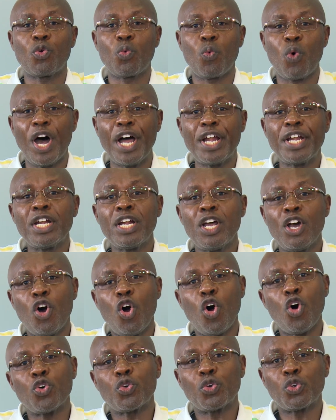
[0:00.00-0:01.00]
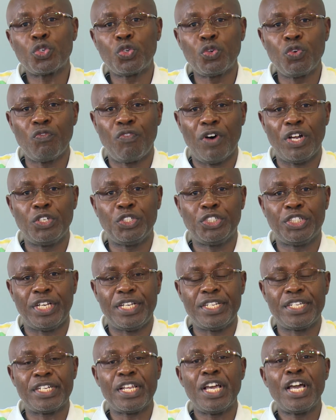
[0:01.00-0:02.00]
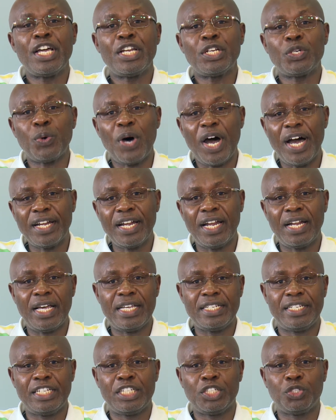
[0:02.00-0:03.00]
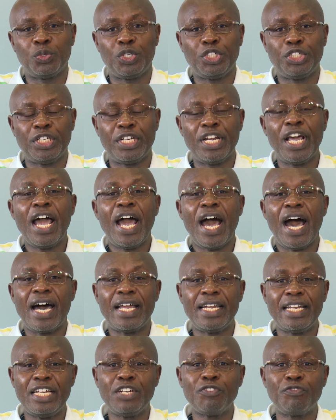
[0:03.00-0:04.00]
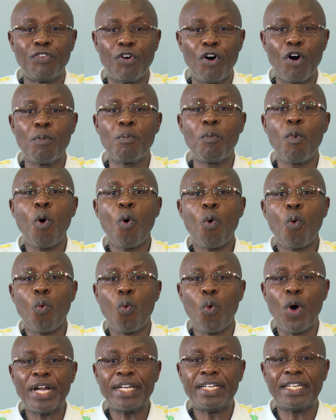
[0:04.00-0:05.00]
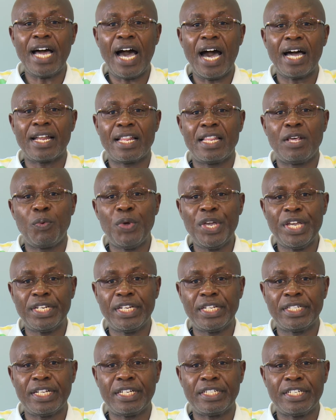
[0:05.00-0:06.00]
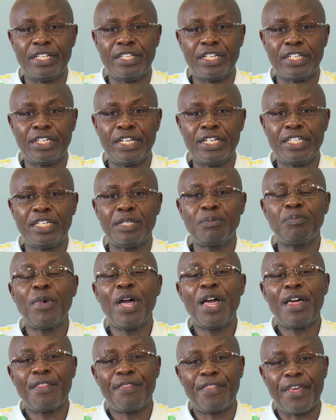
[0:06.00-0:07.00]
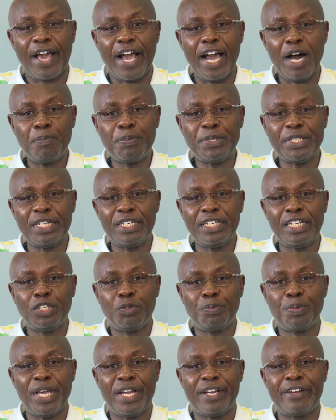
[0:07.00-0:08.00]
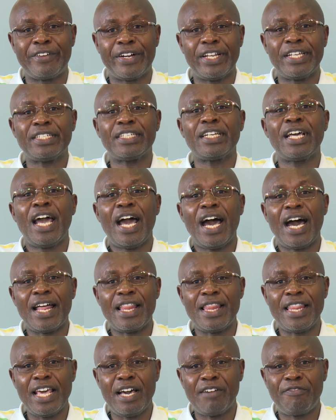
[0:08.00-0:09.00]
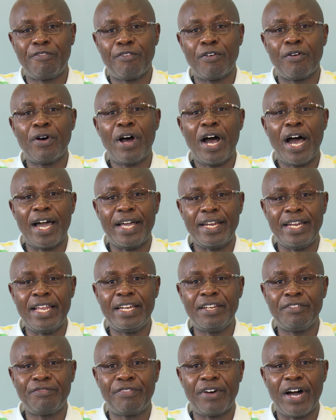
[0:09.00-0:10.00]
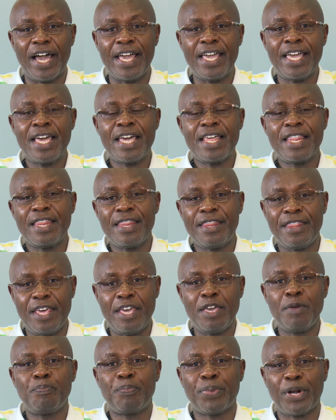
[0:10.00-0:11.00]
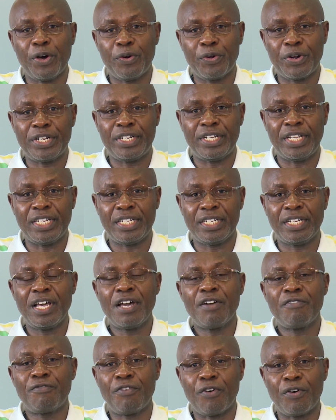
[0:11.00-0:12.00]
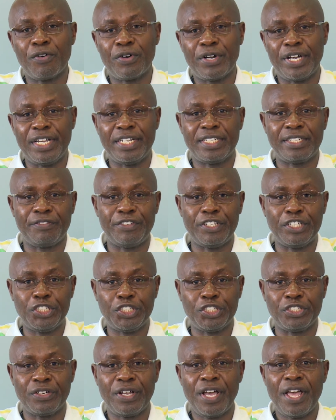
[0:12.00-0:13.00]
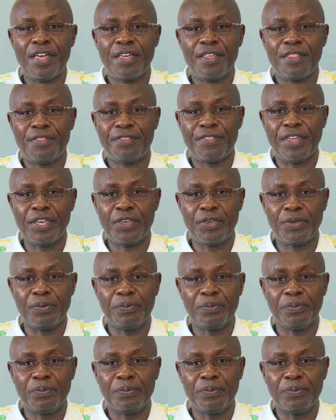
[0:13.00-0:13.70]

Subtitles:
1 or 2 value chains to analyze the situation and inform what are the weaknesses in the system, the gaps that need to be addressed, and therefore identify the priorities for intervention. Thank you.